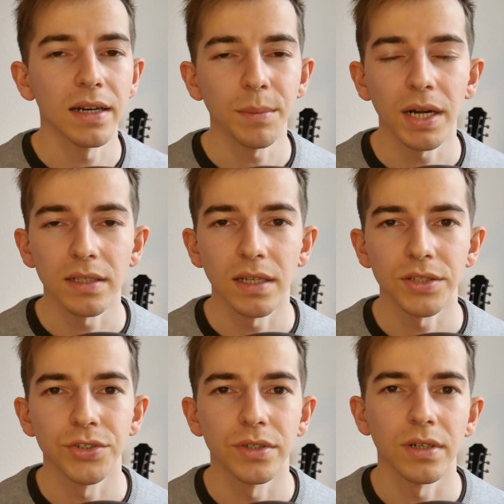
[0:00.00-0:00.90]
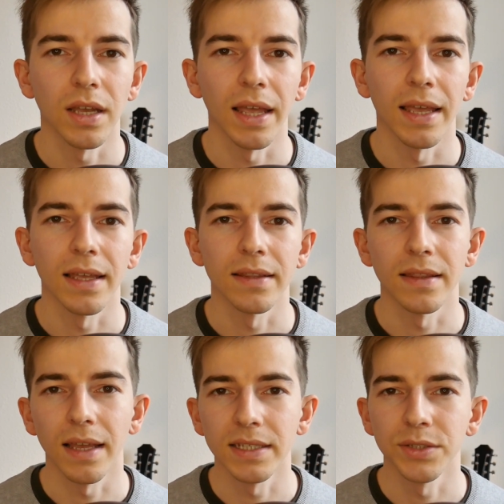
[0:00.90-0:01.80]
architecture and
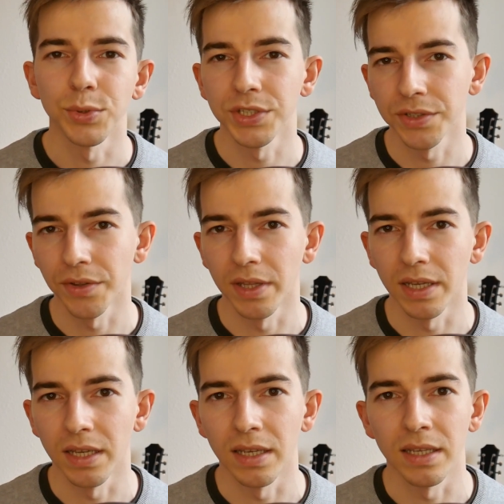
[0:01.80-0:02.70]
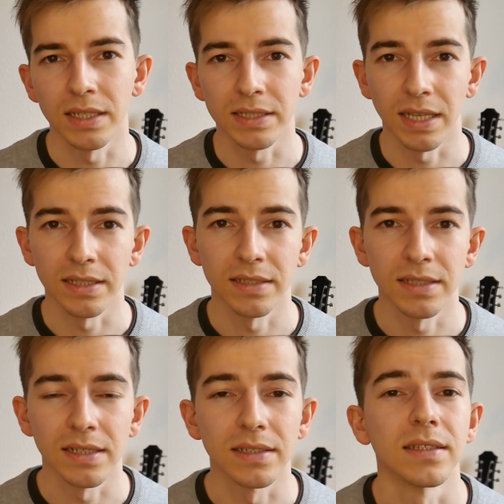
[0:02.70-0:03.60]
then switch to the
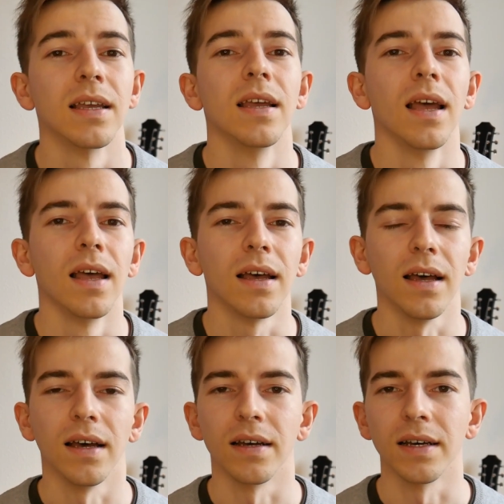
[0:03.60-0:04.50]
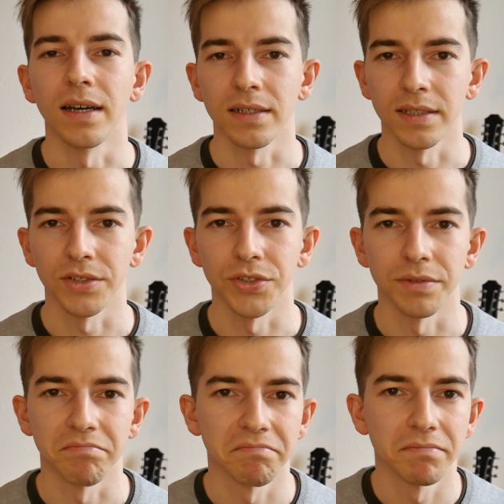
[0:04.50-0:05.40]
x86
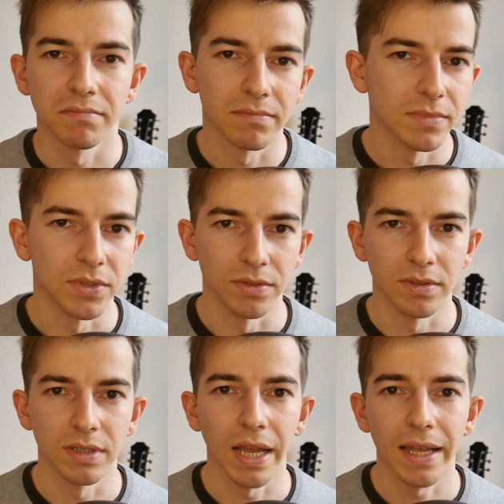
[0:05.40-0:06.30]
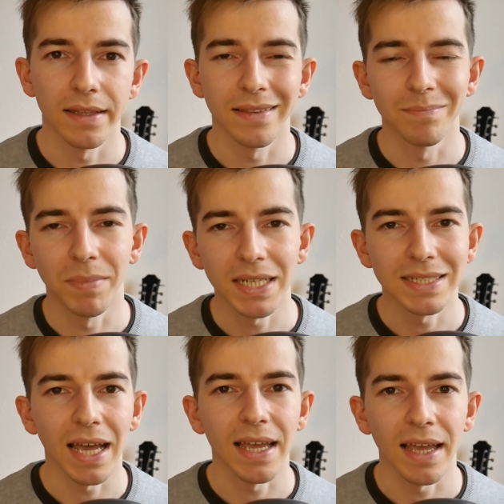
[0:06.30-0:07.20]
architecture.
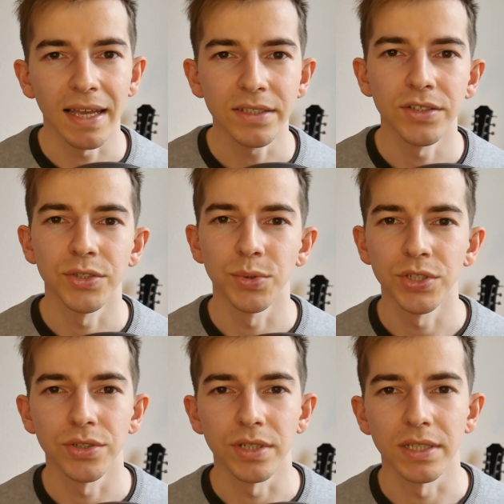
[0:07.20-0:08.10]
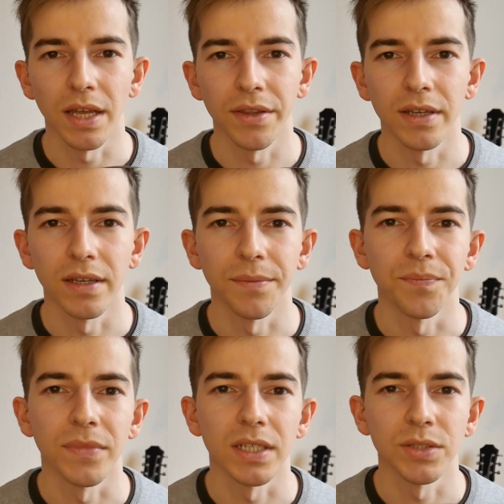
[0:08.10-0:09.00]
But I had to switch to another